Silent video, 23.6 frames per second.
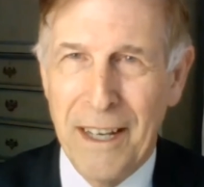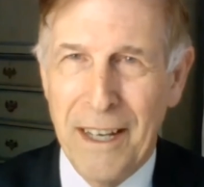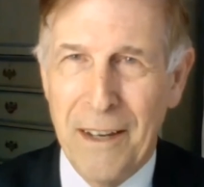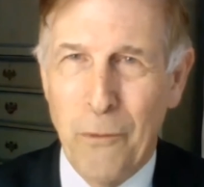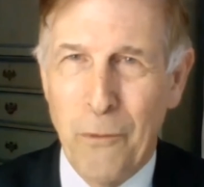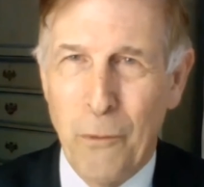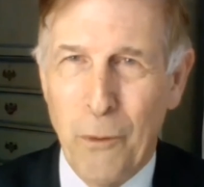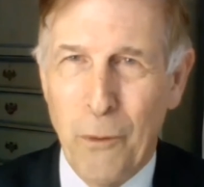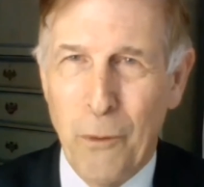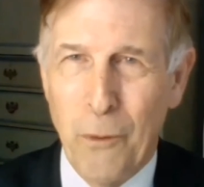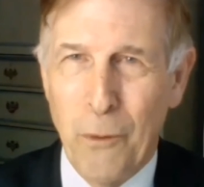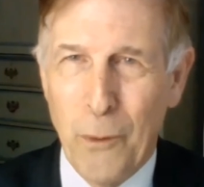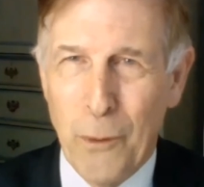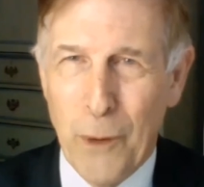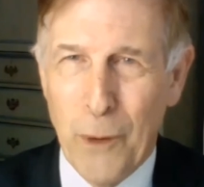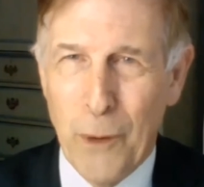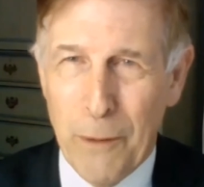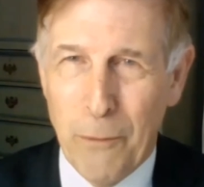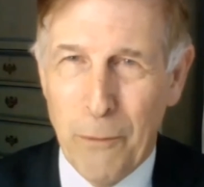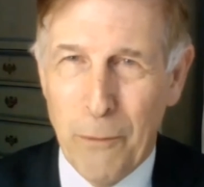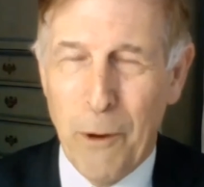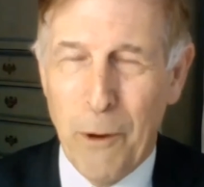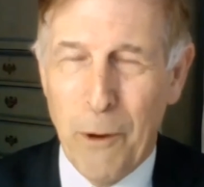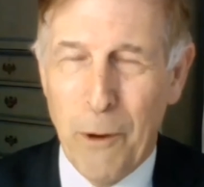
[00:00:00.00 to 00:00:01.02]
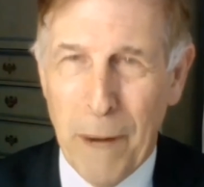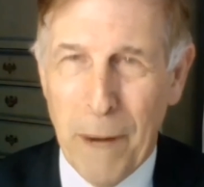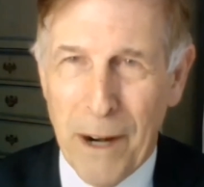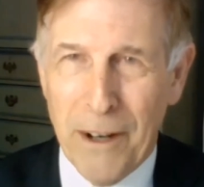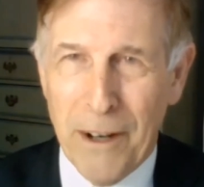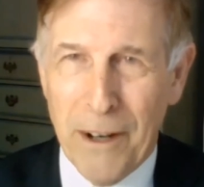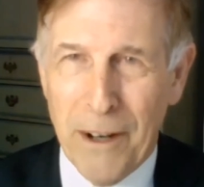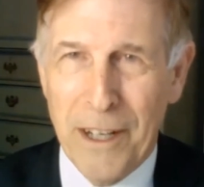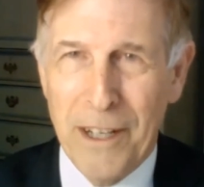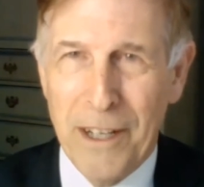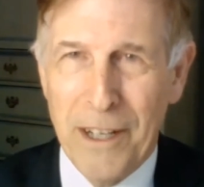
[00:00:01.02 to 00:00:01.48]

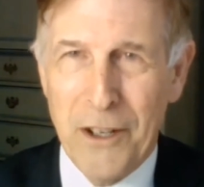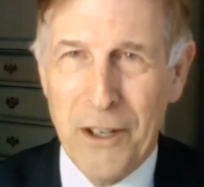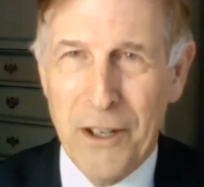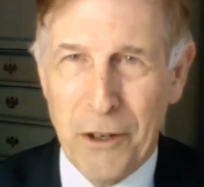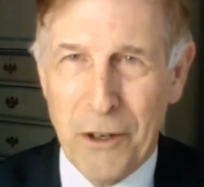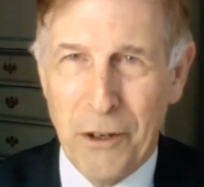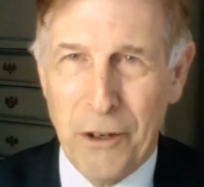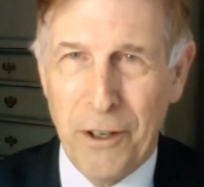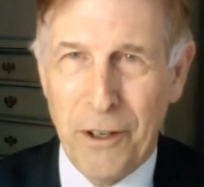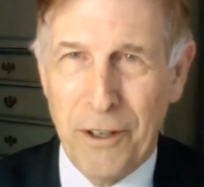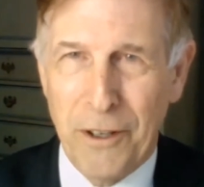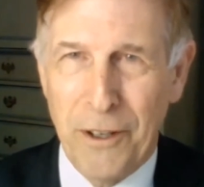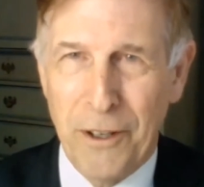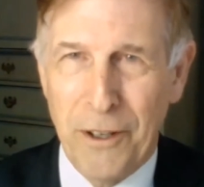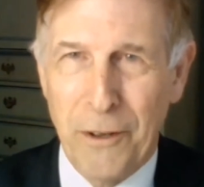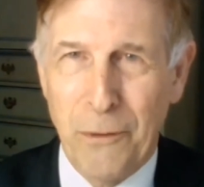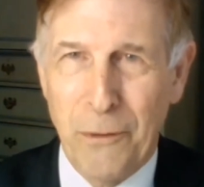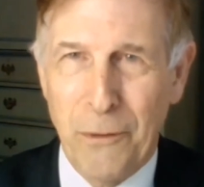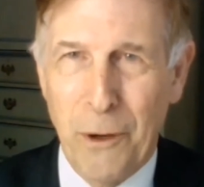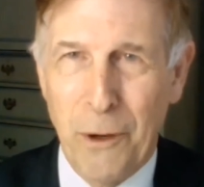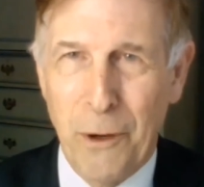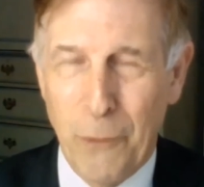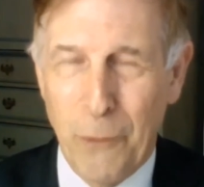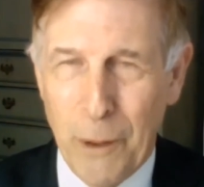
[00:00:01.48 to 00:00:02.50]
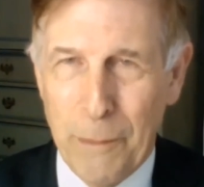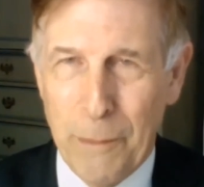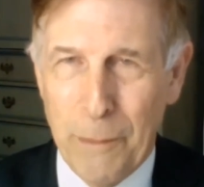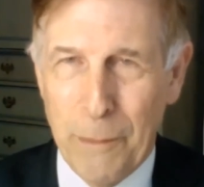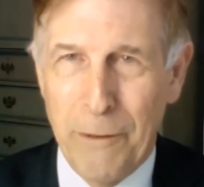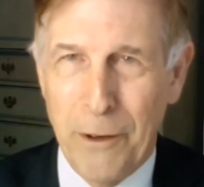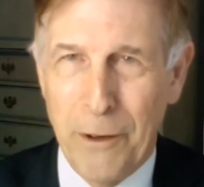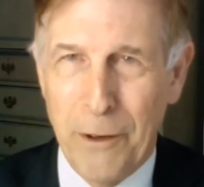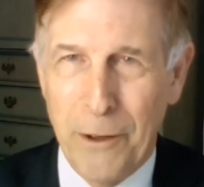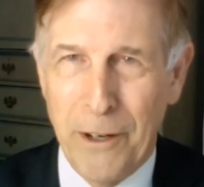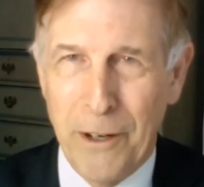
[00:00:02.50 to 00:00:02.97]
America is stronger when women
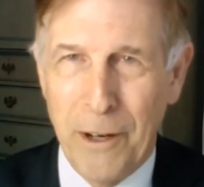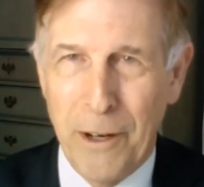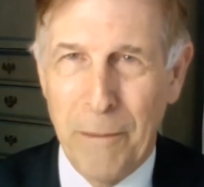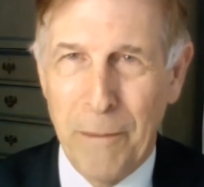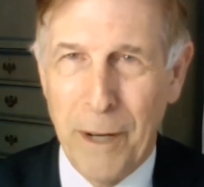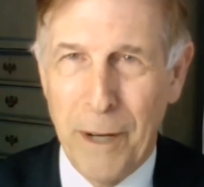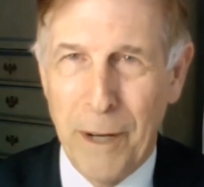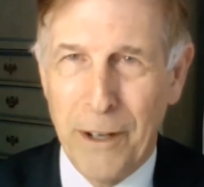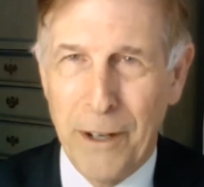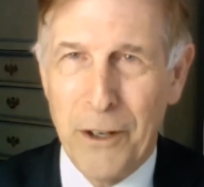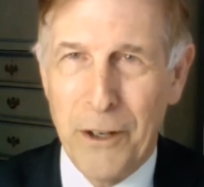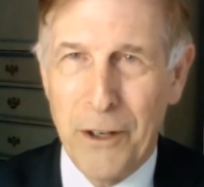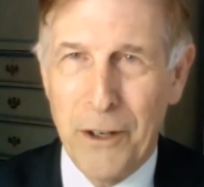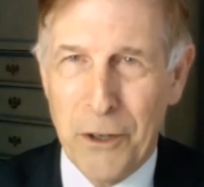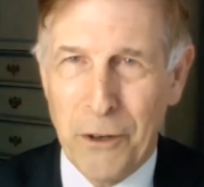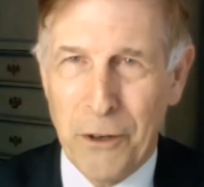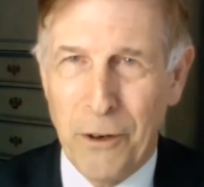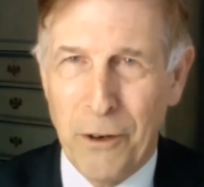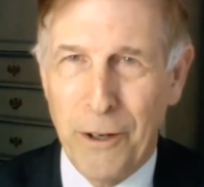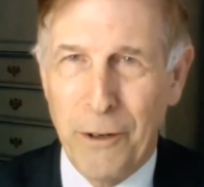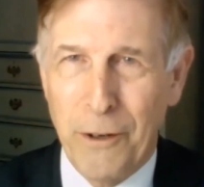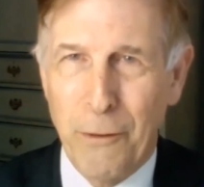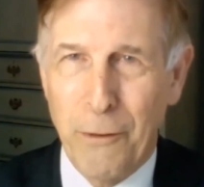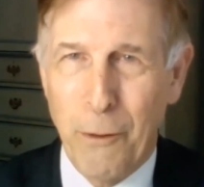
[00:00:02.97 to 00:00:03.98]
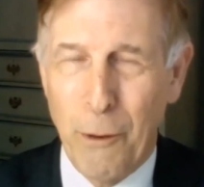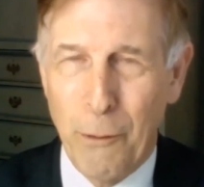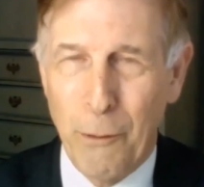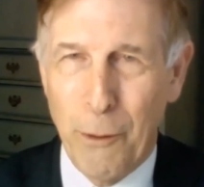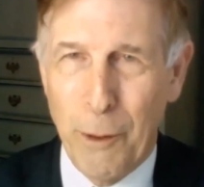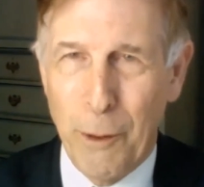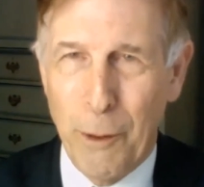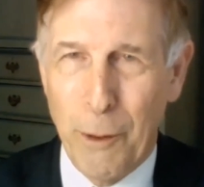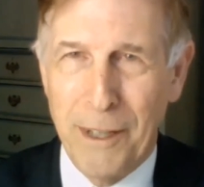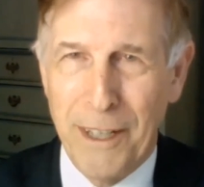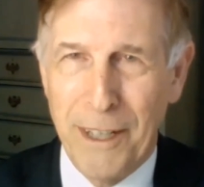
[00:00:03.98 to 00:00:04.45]
vote. America is stronger when
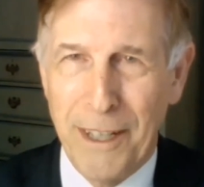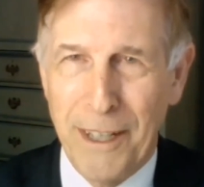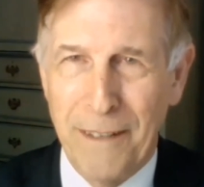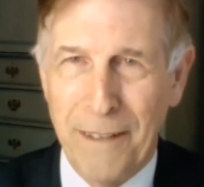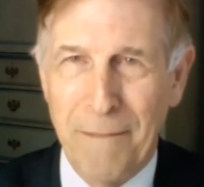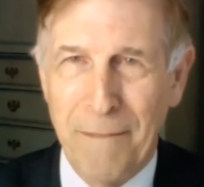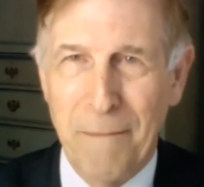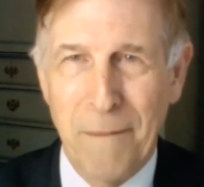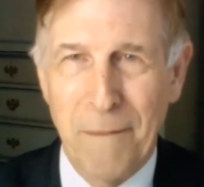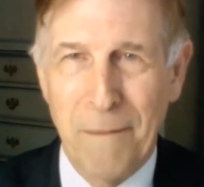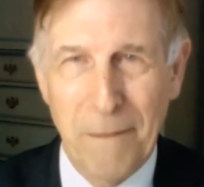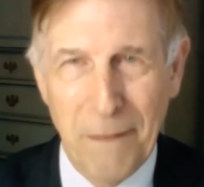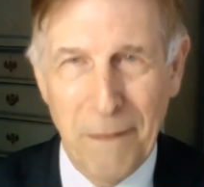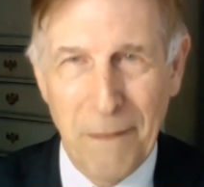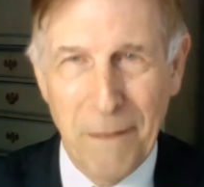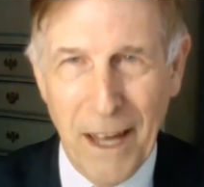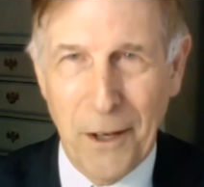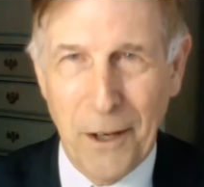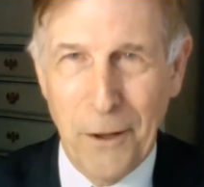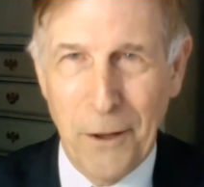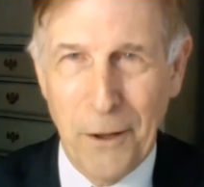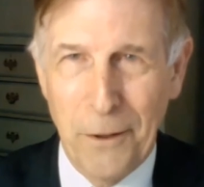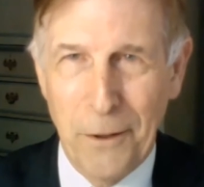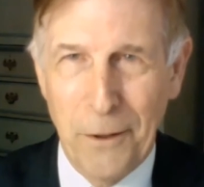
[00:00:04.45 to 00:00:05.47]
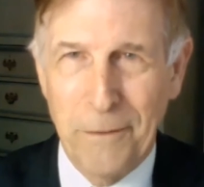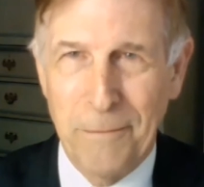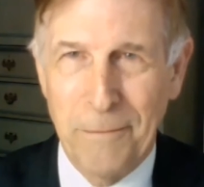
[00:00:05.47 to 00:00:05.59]
women lead. Thank you.